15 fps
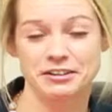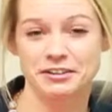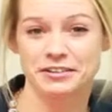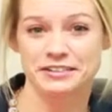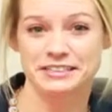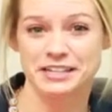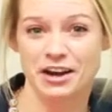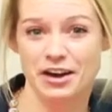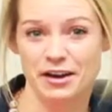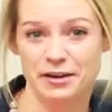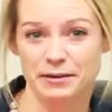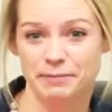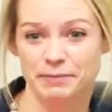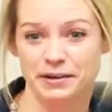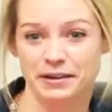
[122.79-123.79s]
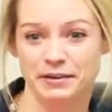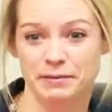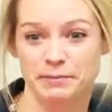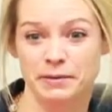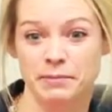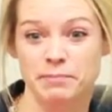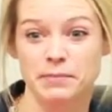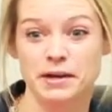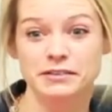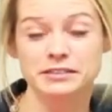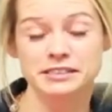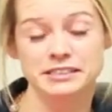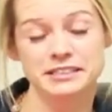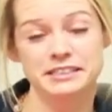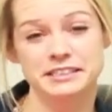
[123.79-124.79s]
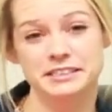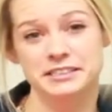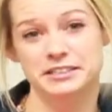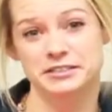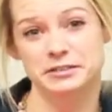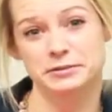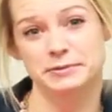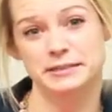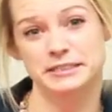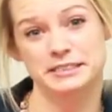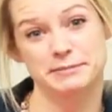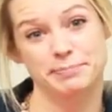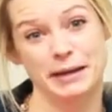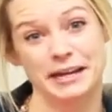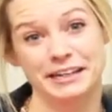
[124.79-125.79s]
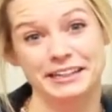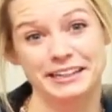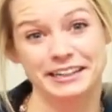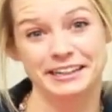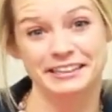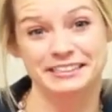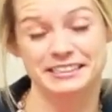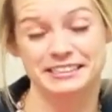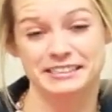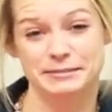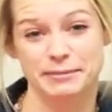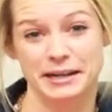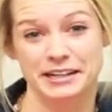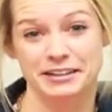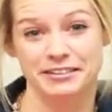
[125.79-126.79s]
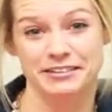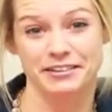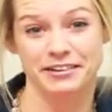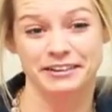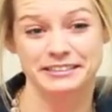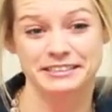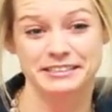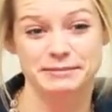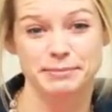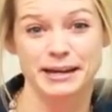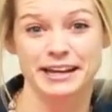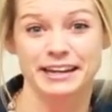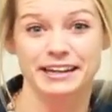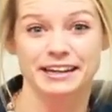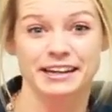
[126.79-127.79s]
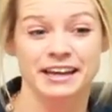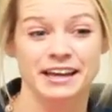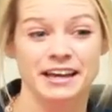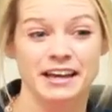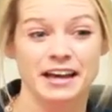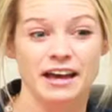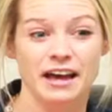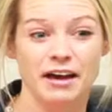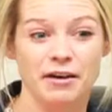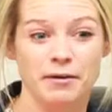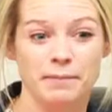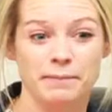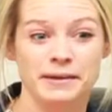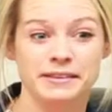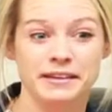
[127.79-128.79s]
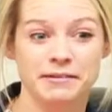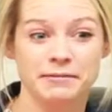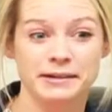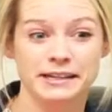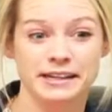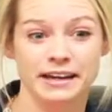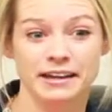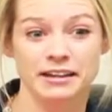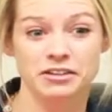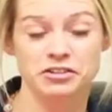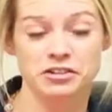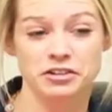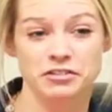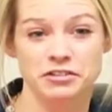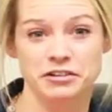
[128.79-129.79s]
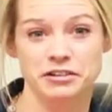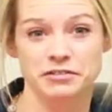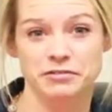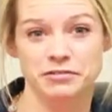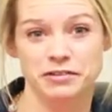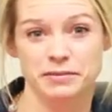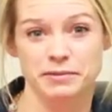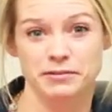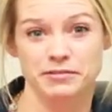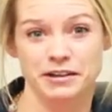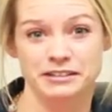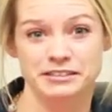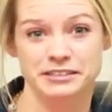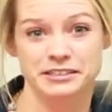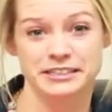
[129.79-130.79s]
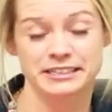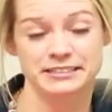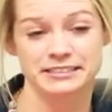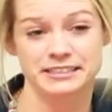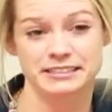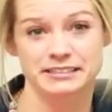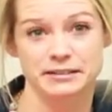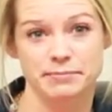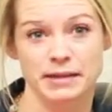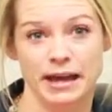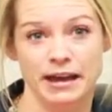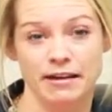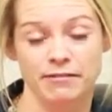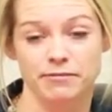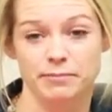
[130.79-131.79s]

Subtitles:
all the time, mostly to do with spanking, to spank or not to spank. But then we get children from the foster care system that